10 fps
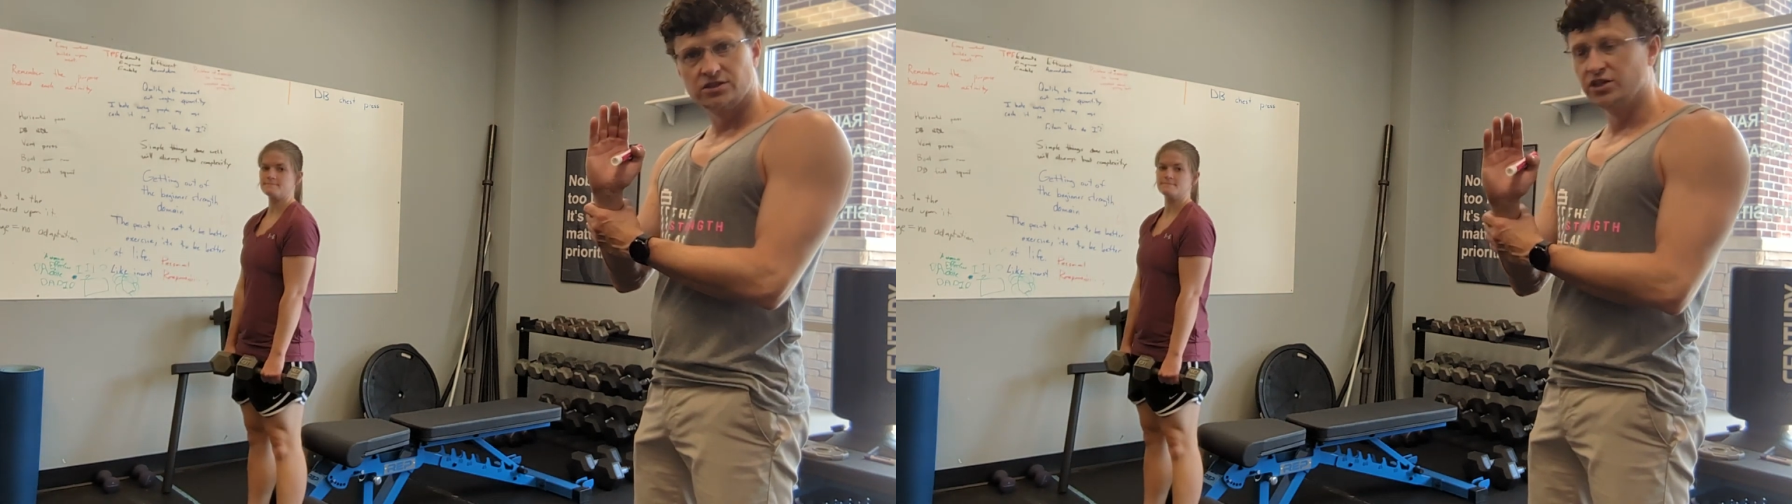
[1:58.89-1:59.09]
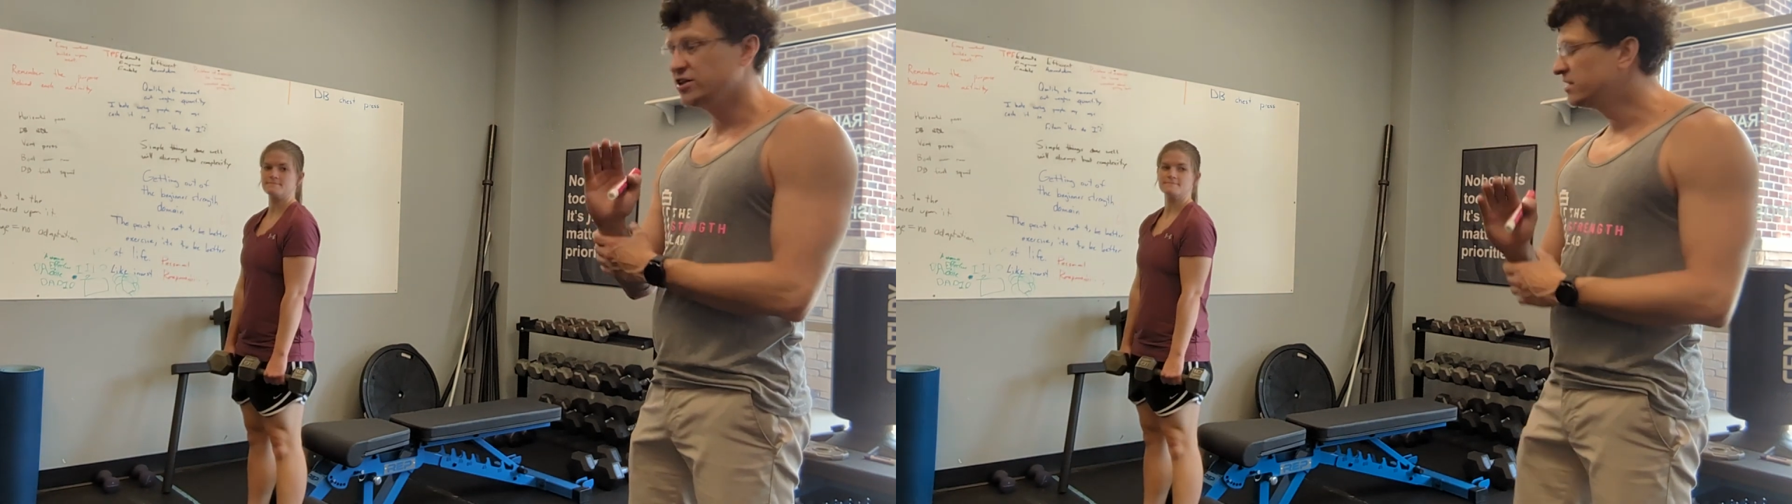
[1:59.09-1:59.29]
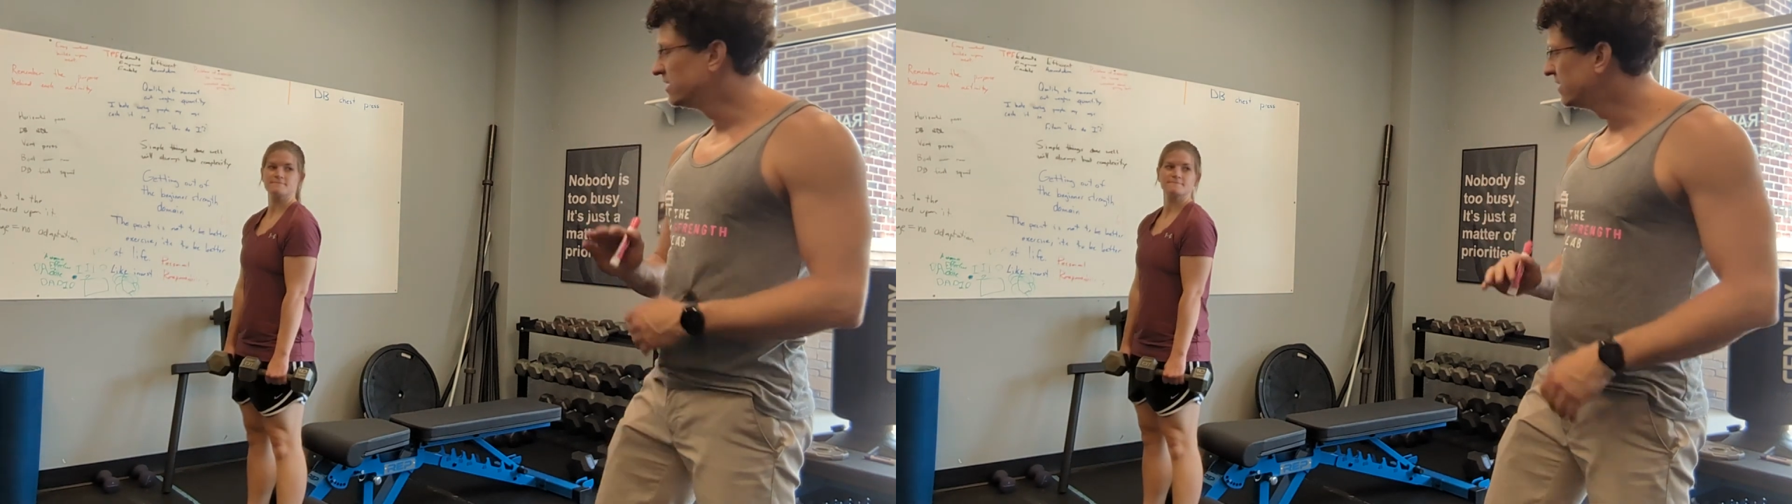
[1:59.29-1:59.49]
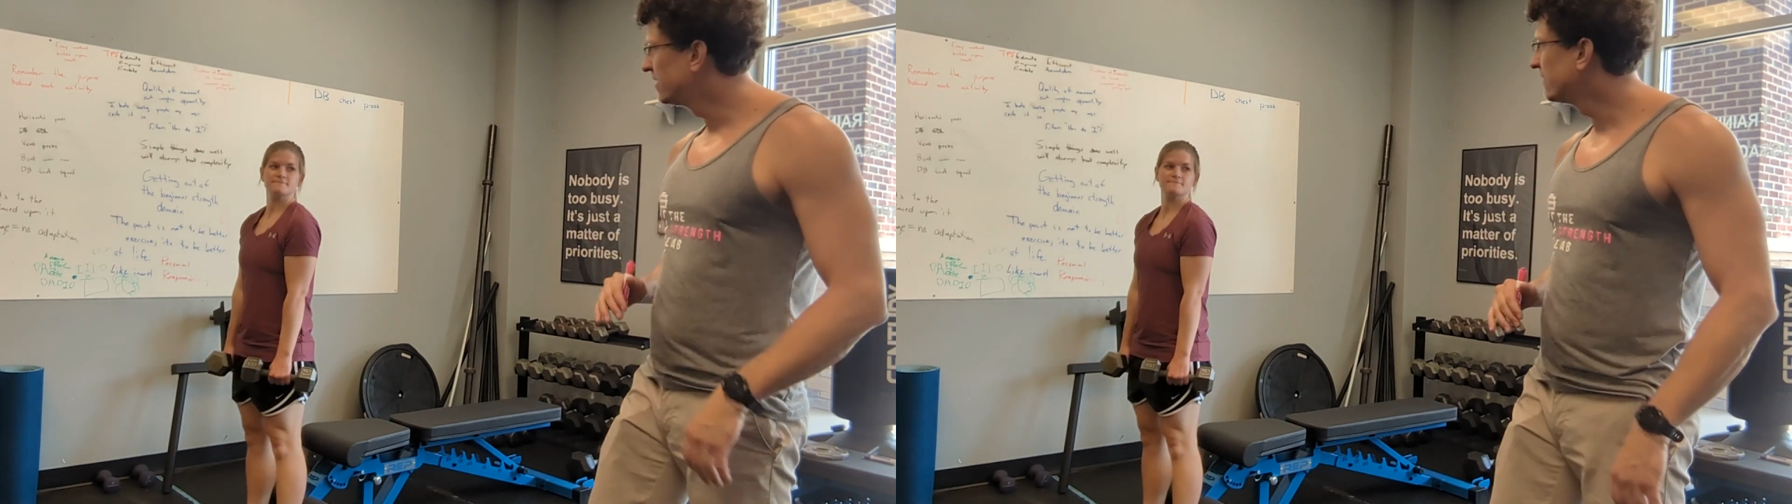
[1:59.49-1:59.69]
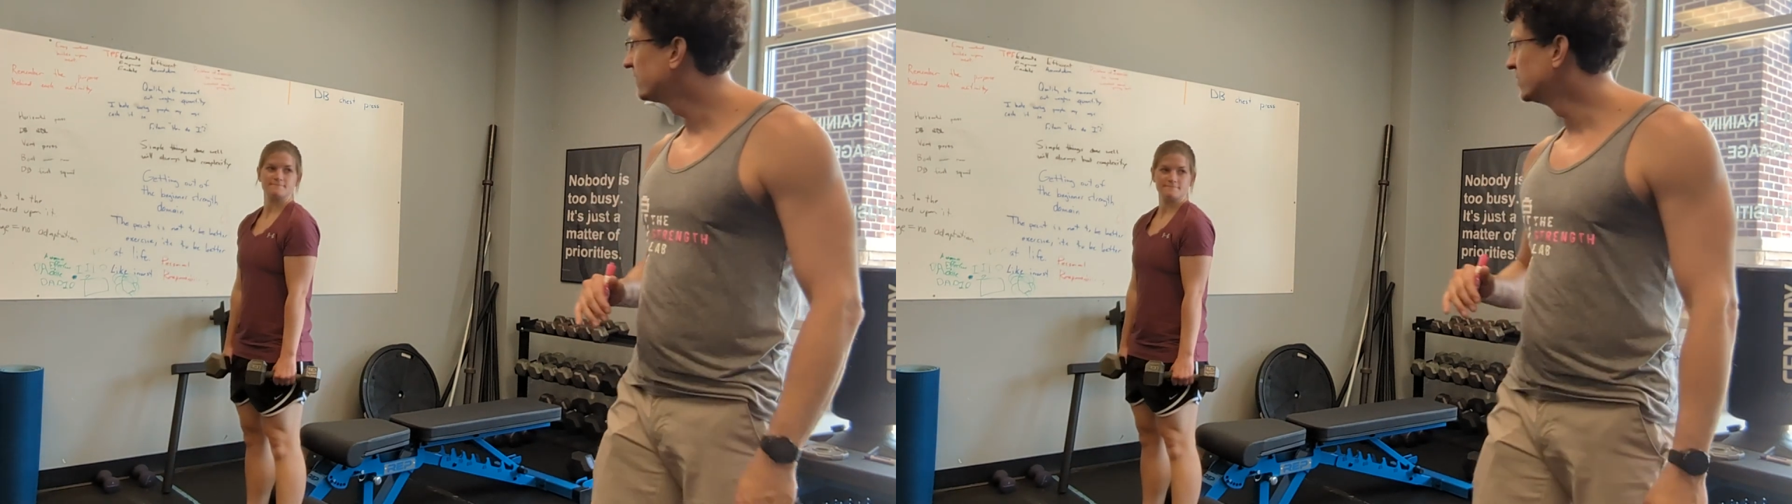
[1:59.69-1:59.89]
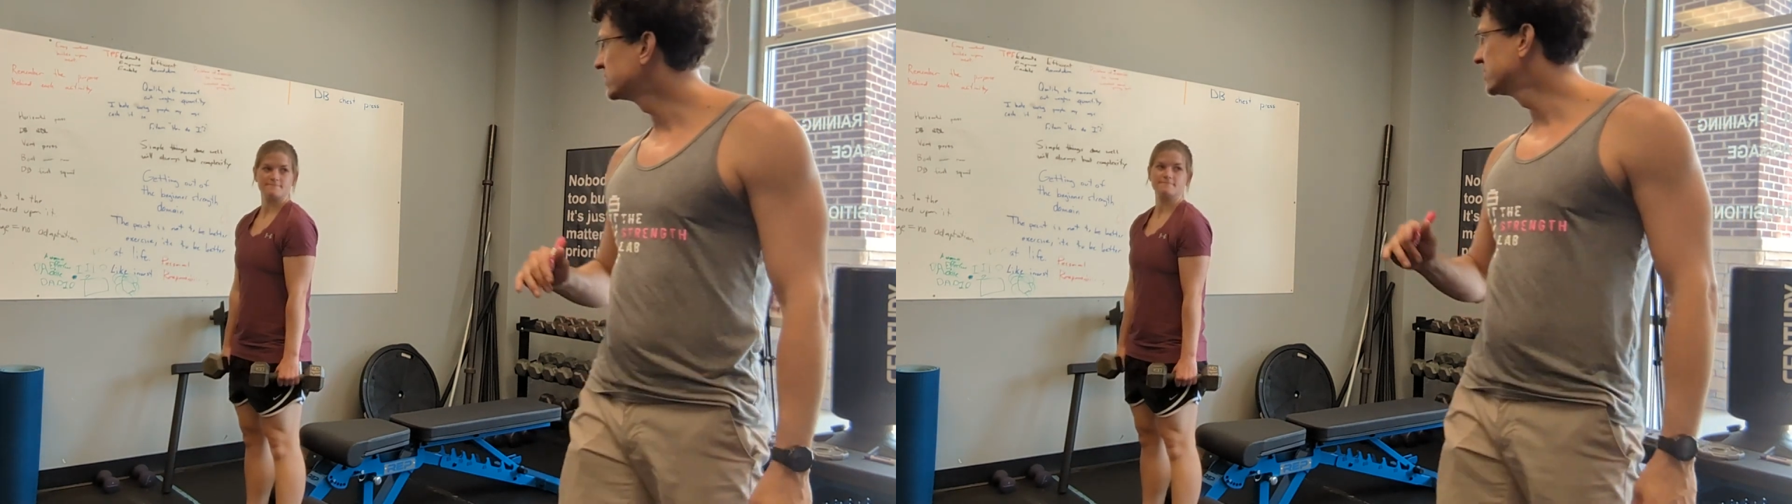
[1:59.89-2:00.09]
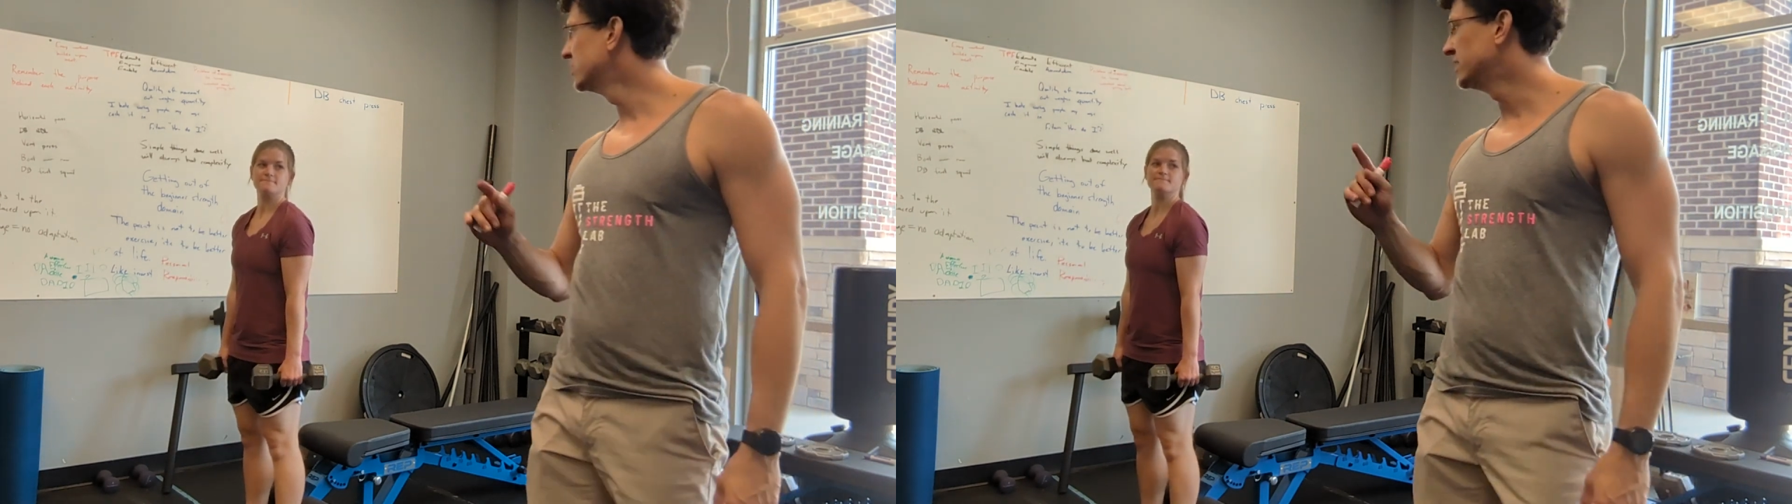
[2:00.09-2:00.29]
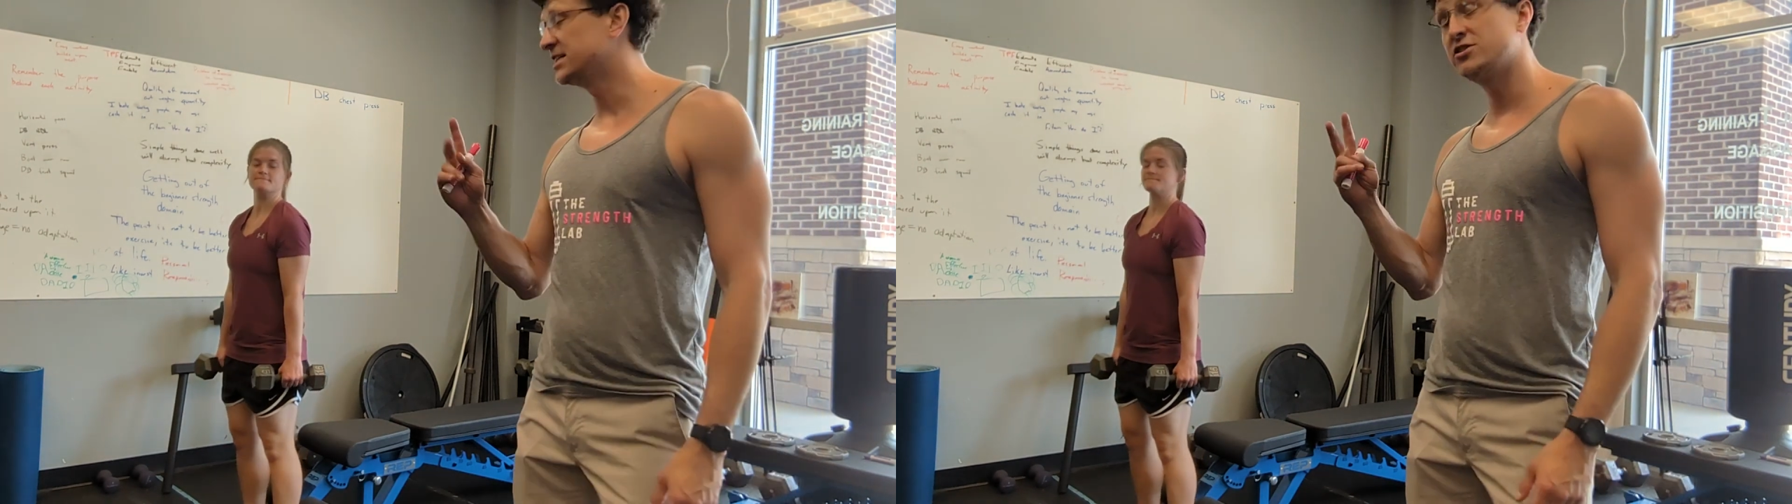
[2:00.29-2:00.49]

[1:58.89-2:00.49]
good. Looks good.